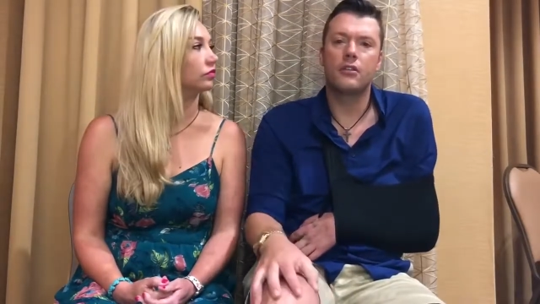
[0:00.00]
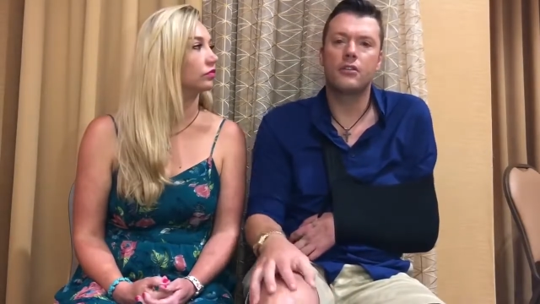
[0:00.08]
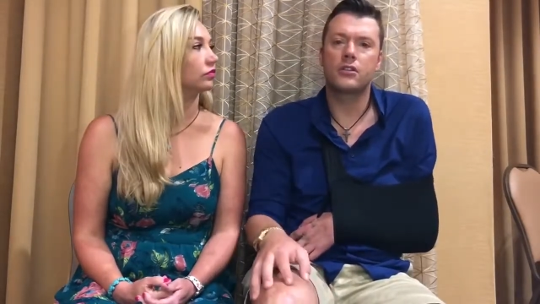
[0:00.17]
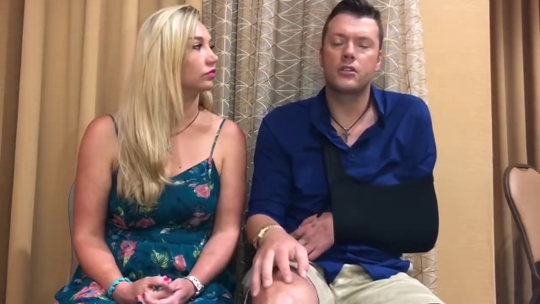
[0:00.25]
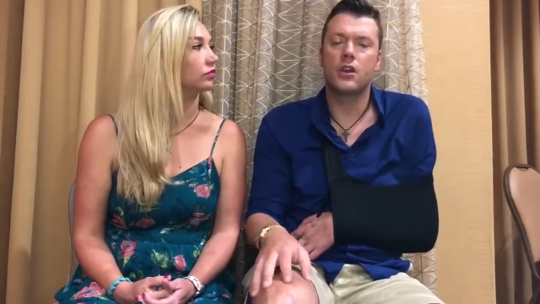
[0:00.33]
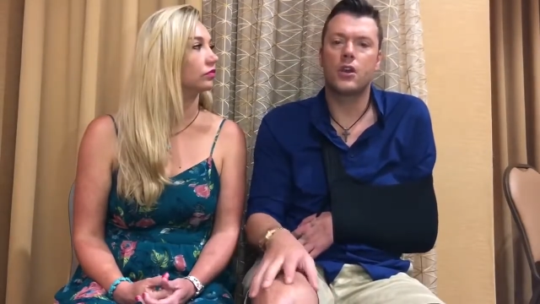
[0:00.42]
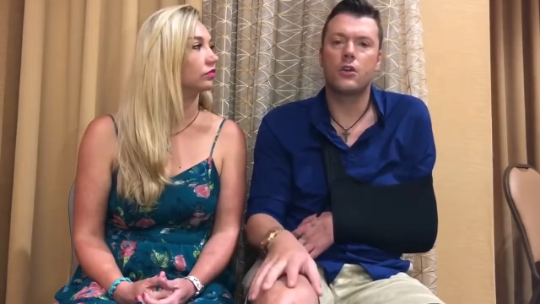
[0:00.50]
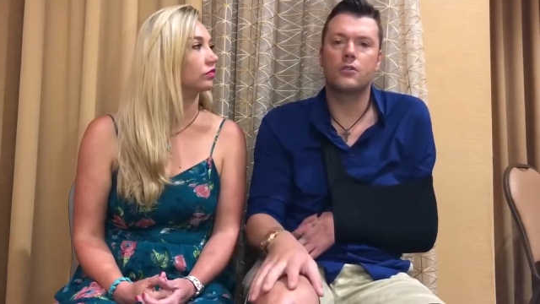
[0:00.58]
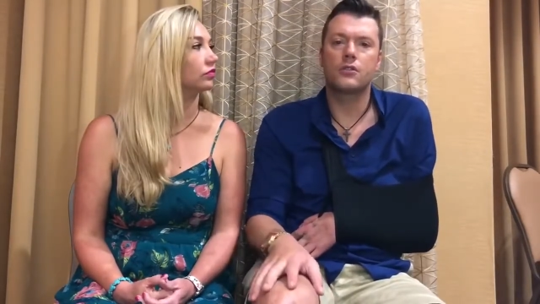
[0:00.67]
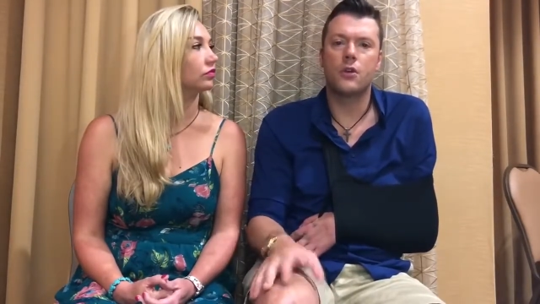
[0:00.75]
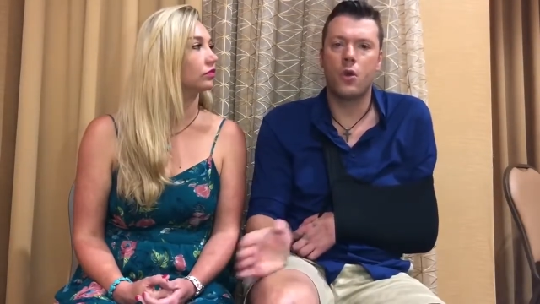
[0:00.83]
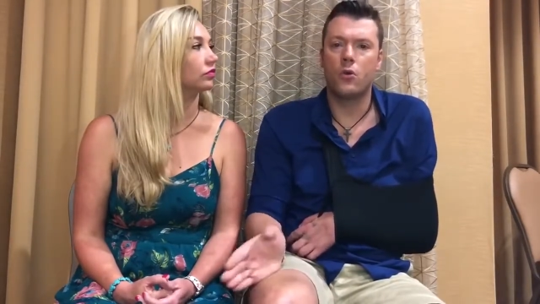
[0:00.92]
Speaker 1: So
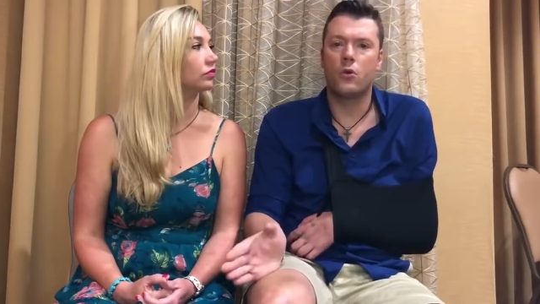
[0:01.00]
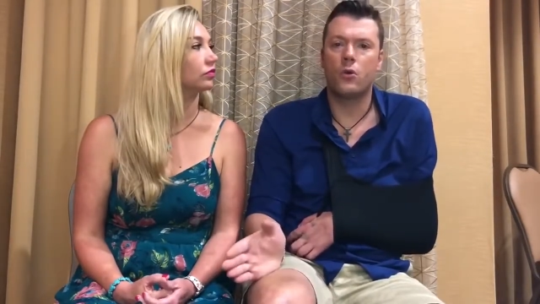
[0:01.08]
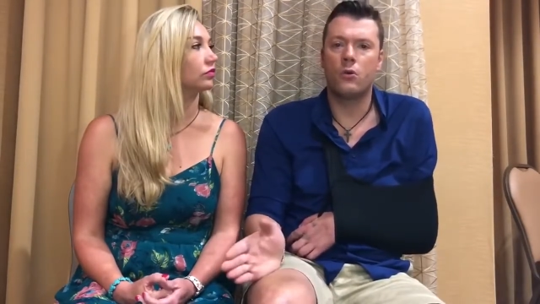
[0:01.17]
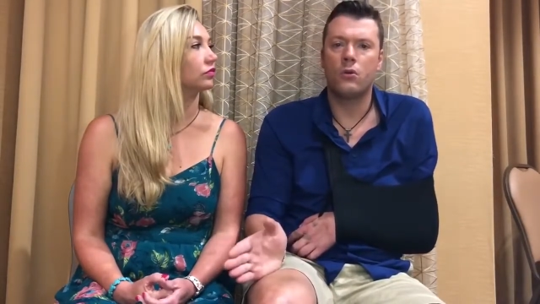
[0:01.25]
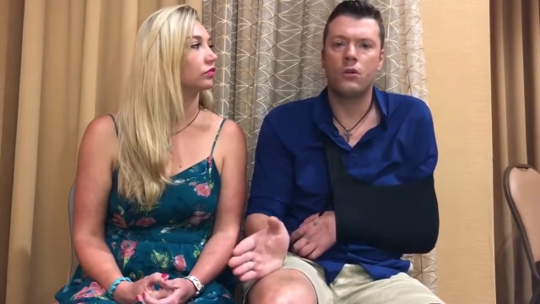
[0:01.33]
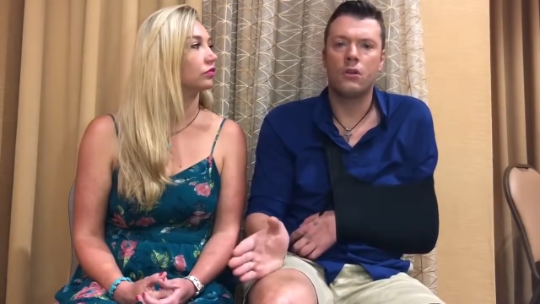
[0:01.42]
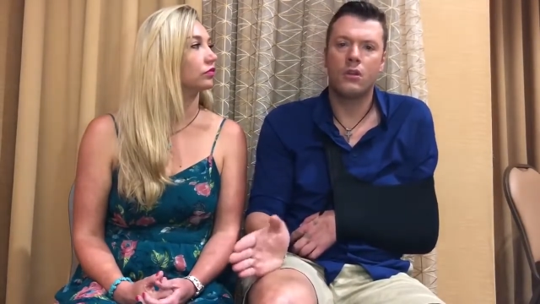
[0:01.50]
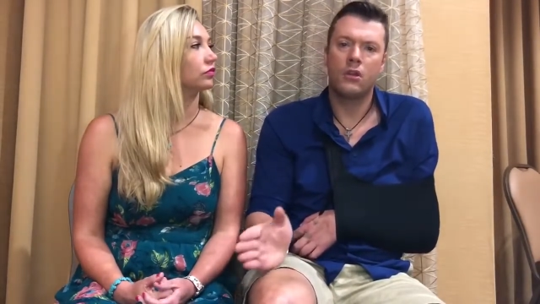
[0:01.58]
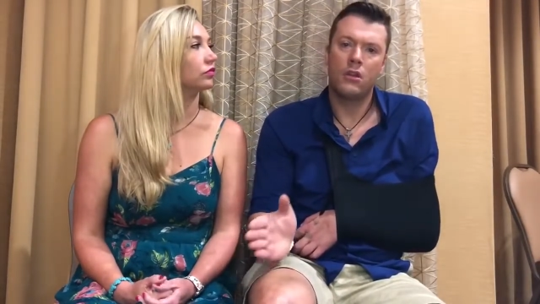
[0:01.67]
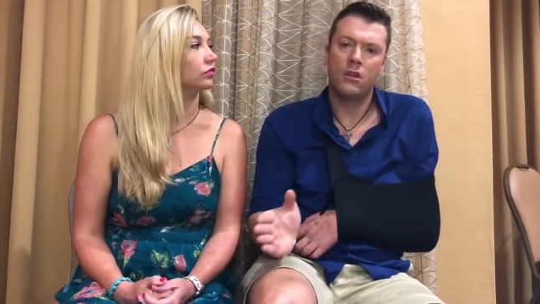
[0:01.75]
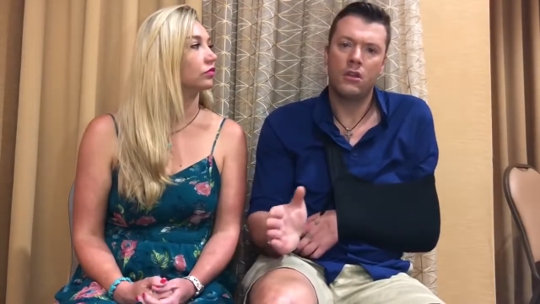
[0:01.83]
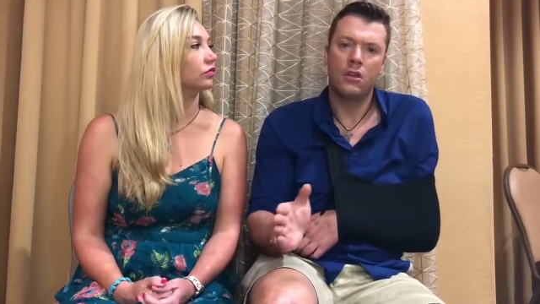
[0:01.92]
total,
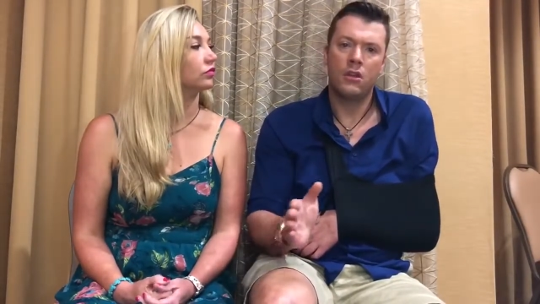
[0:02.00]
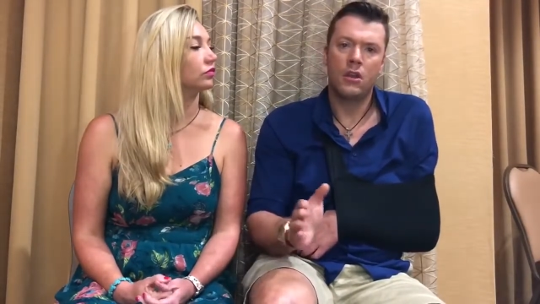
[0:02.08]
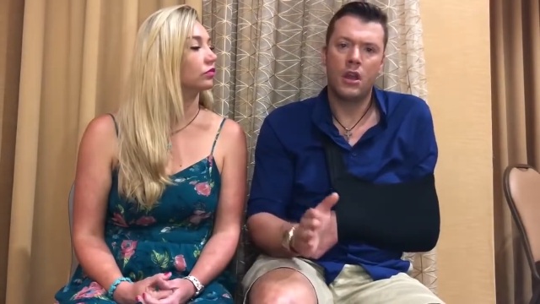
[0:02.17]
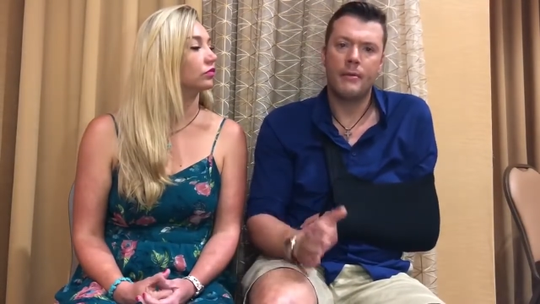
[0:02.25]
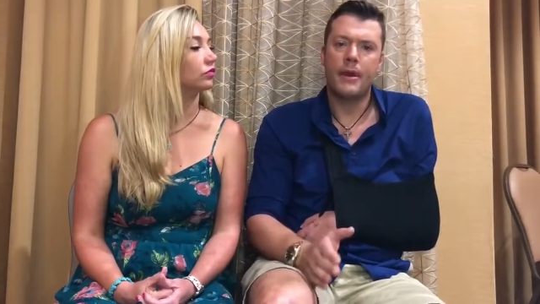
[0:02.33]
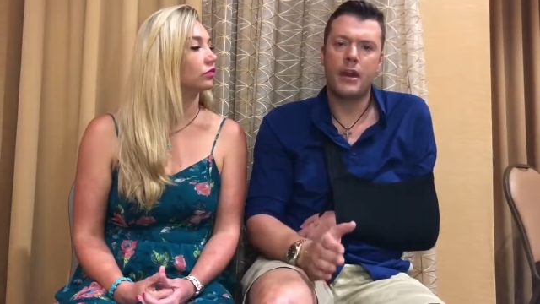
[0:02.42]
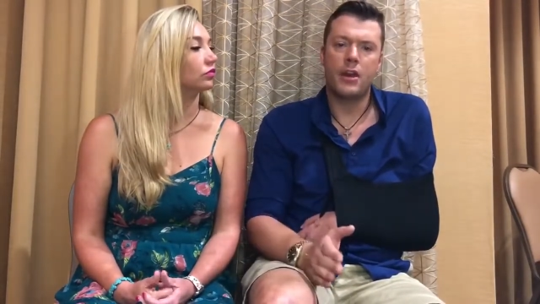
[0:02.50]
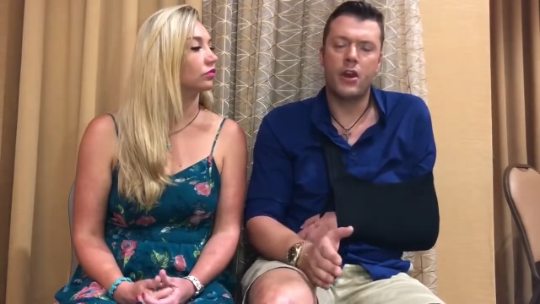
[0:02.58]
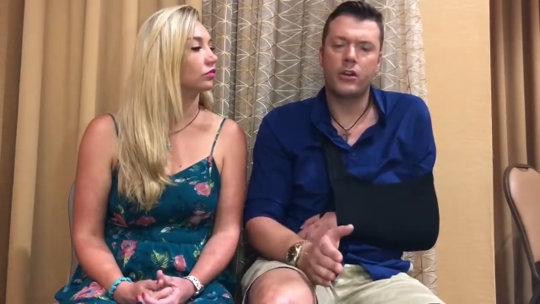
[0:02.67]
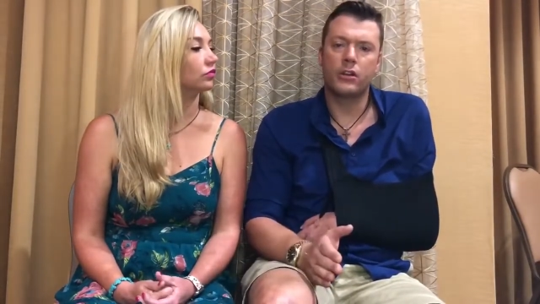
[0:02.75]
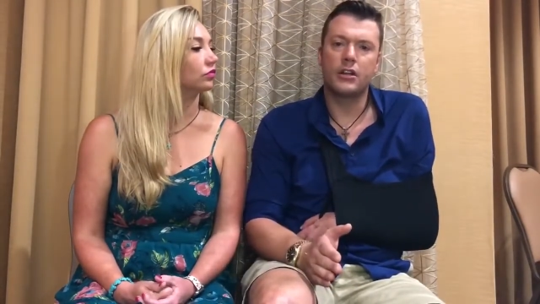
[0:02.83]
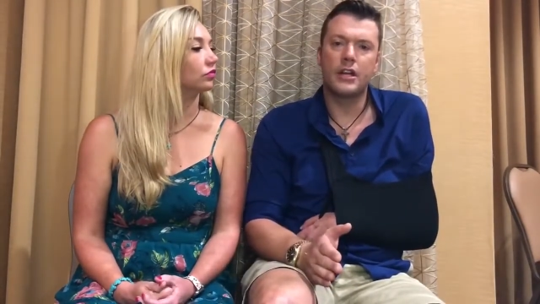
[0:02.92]
about
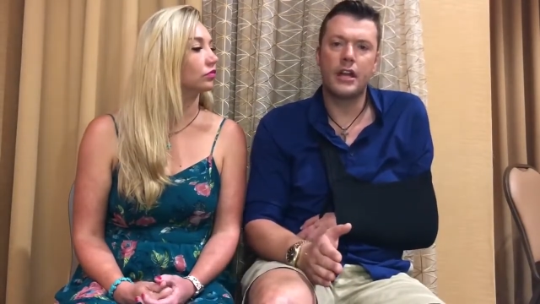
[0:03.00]
100